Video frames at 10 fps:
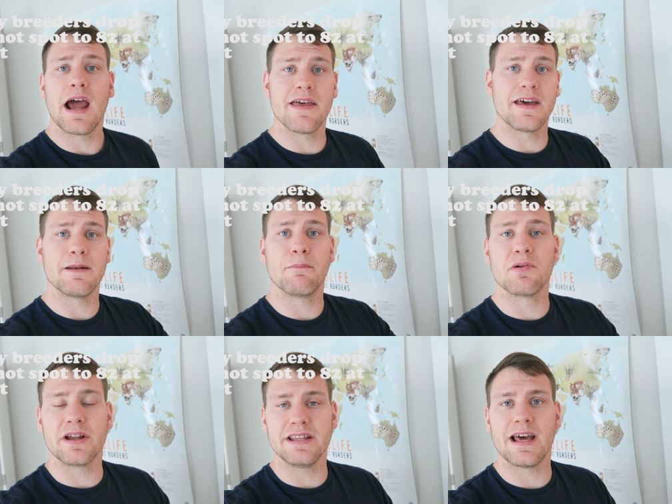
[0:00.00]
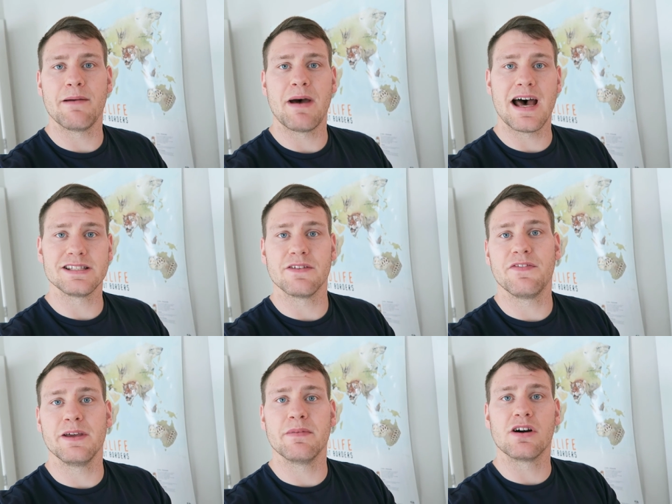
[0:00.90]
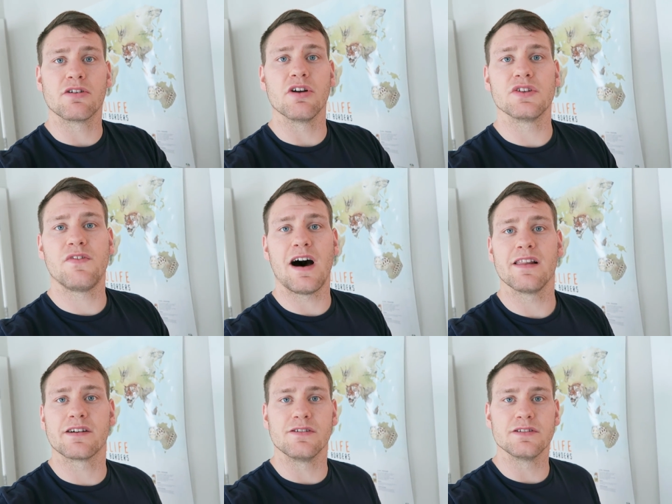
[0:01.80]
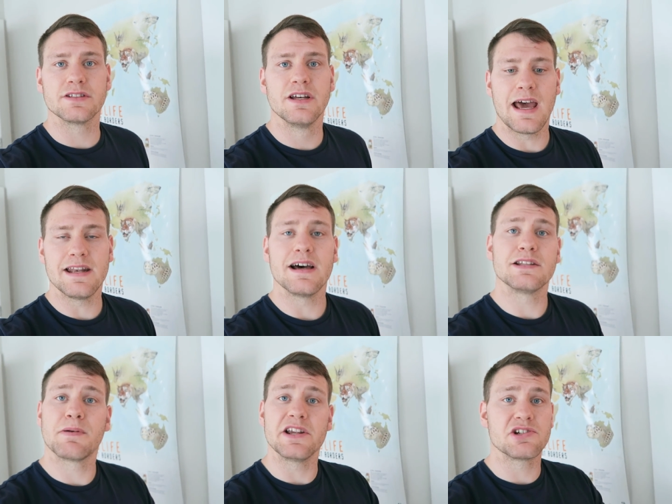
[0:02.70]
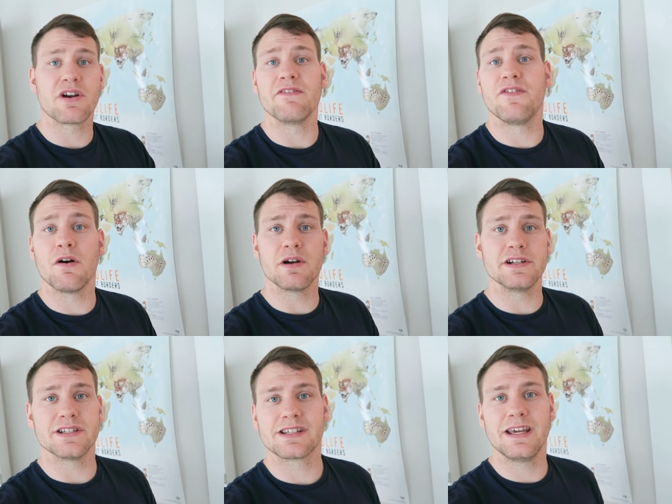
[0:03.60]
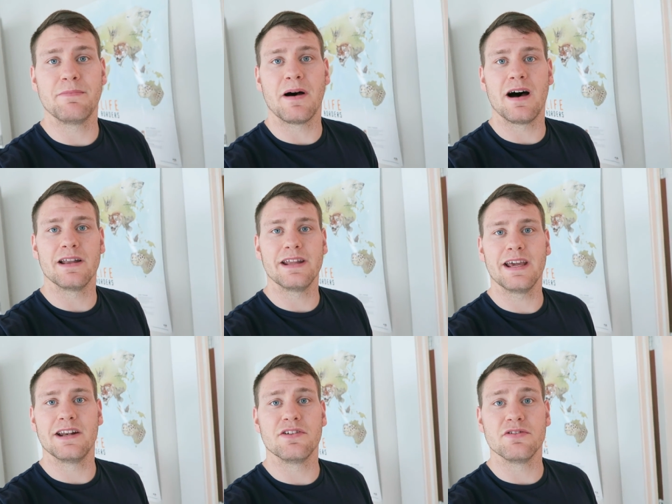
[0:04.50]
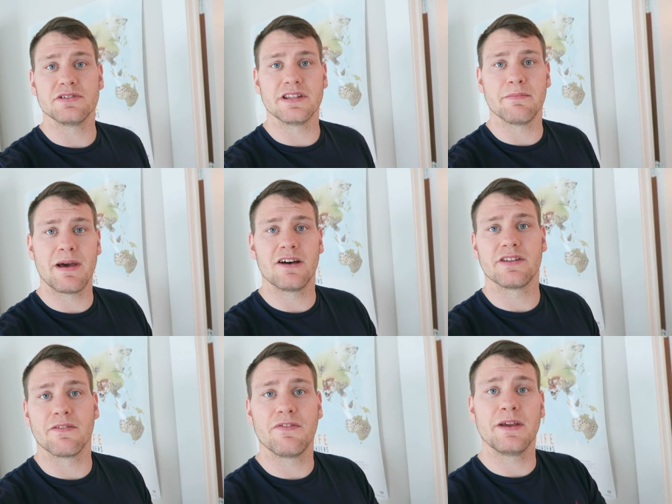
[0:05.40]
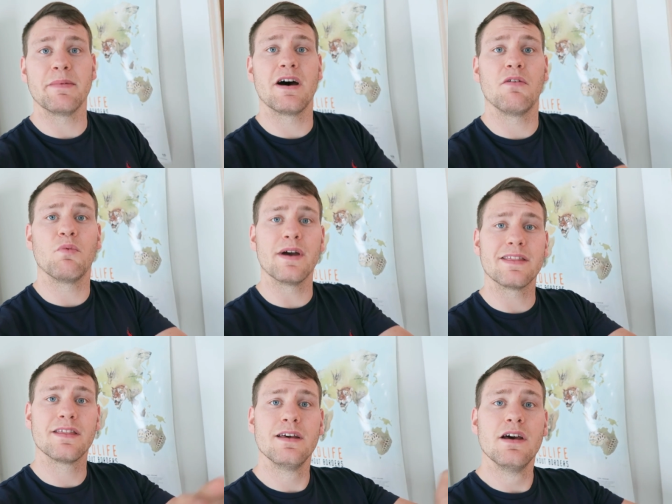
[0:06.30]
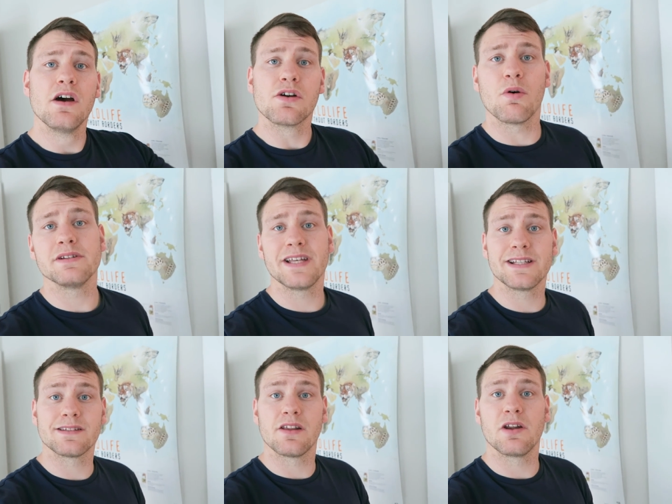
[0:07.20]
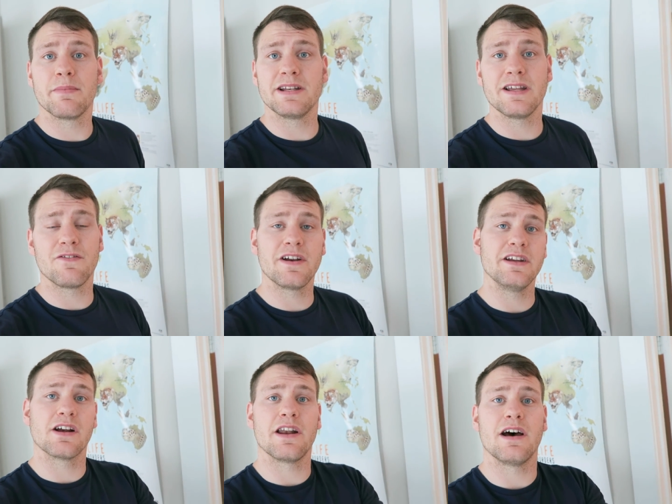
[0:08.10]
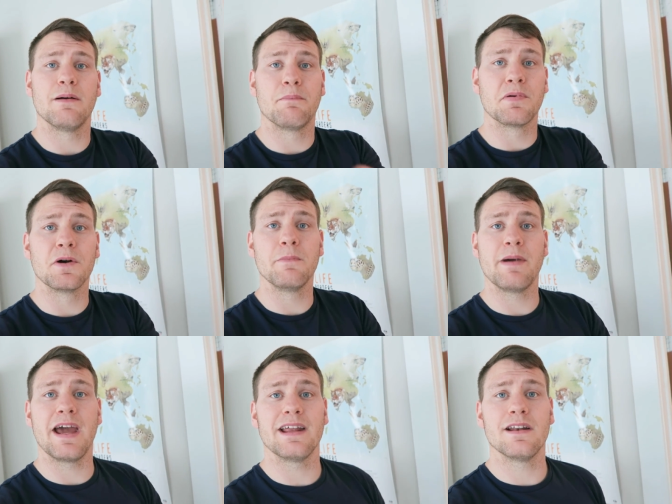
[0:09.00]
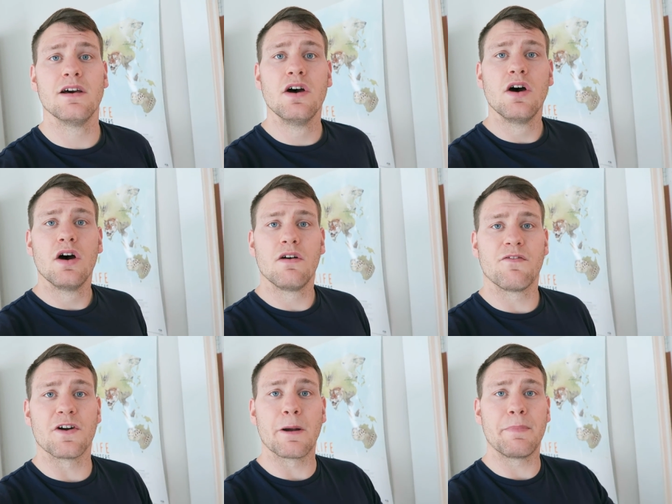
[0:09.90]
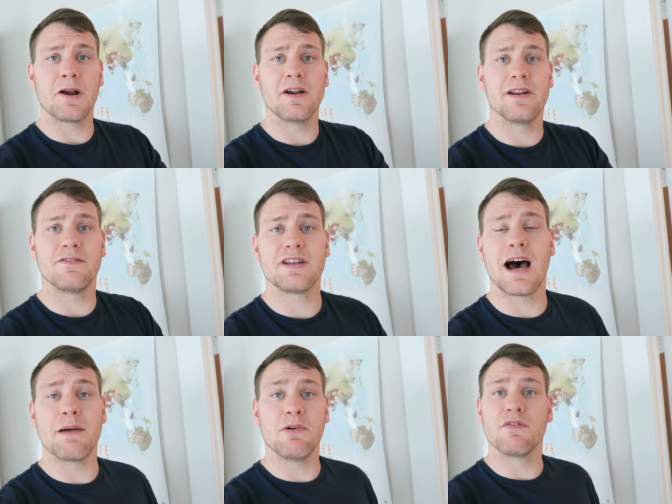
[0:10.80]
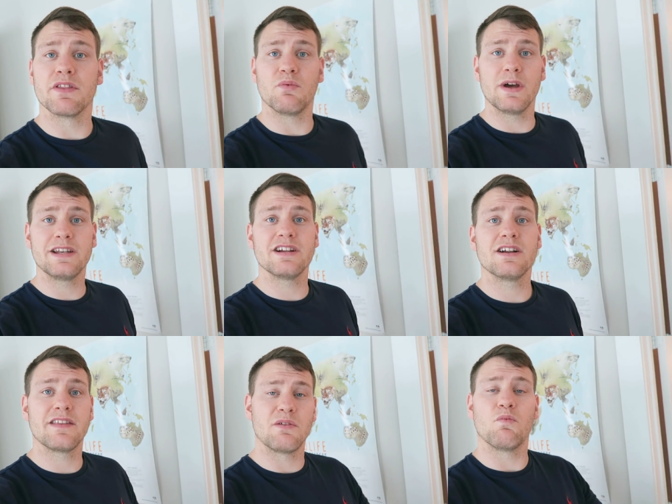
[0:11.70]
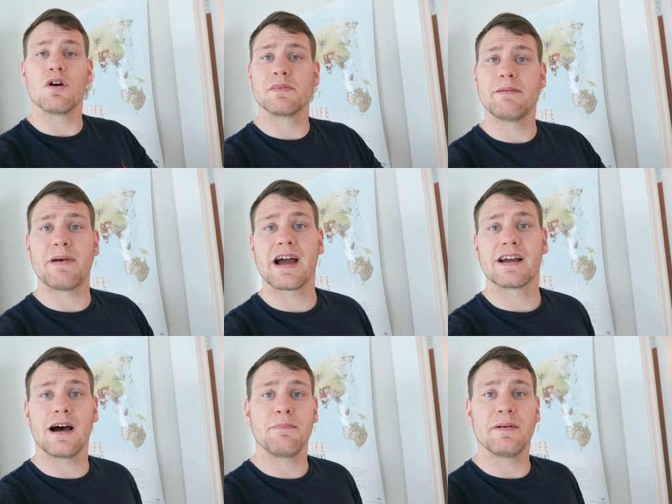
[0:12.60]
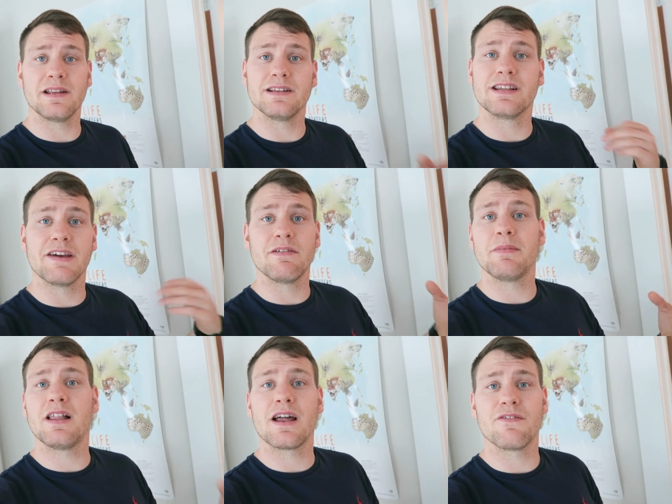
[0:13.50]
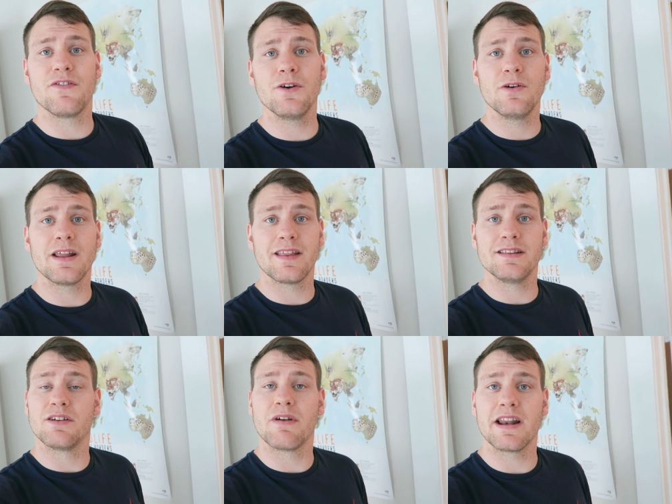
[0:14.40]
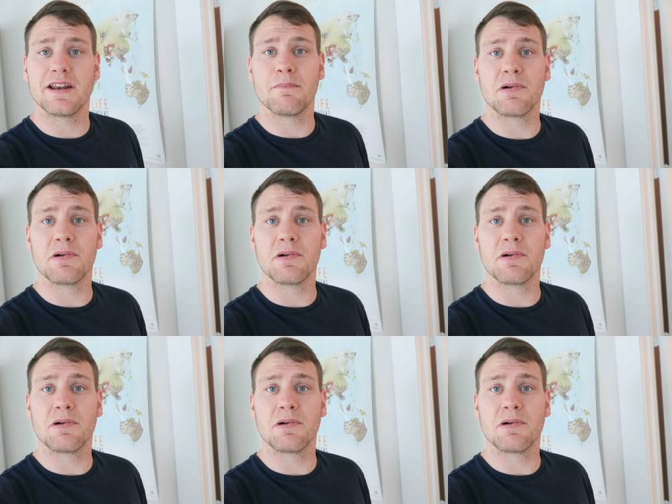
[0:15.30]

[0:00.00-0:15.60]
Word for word: and then breed them as the female grows follicles. And uh, it's pretty straightforward, just keep on introducing the male to the female. With corn snakes, it's a little bit different. You're gonna mate for a period of time over the winter, then warm them back up and give them a lot of food and then they're ready to